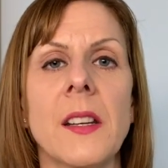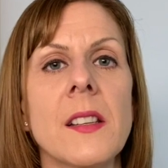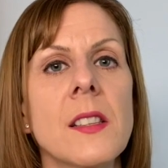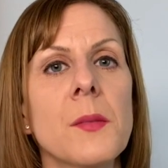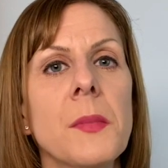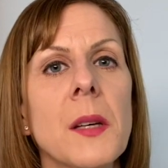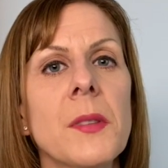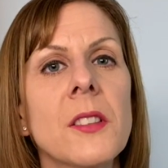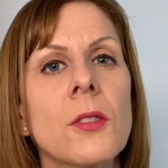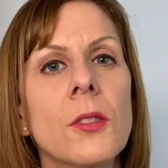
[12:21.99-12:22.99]
Is it
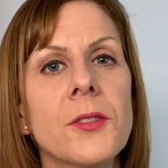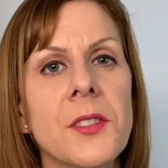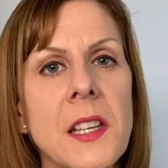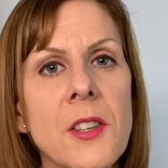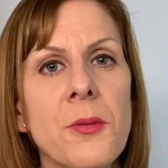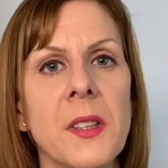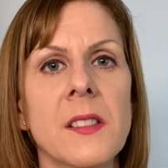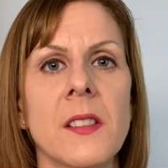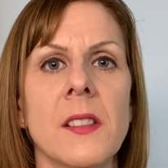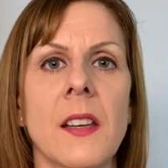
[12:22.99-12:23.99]
maybe the
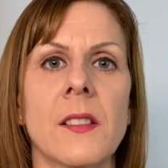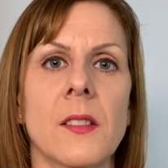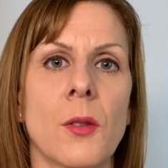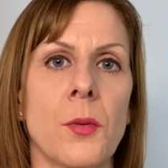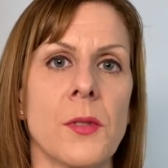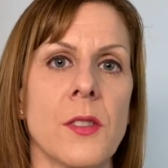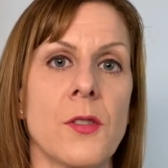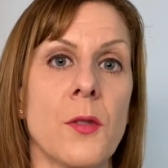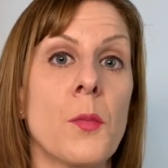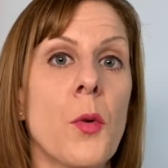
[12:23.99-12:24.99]
continuity that causes
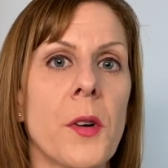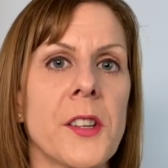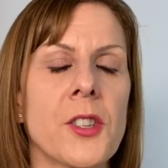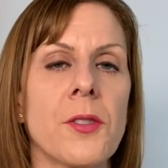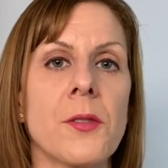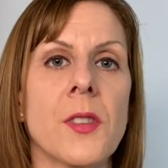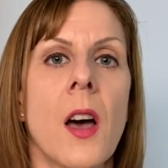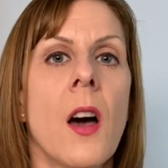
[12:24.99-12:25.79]
you more issues?